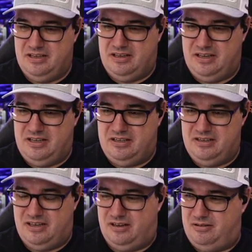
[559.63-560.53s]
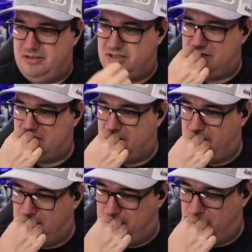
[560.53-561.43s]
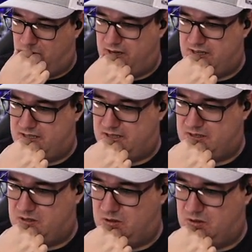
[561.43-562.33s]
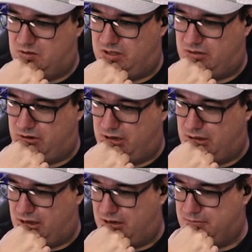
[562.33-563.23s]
it's just, why is this not doing the right thing?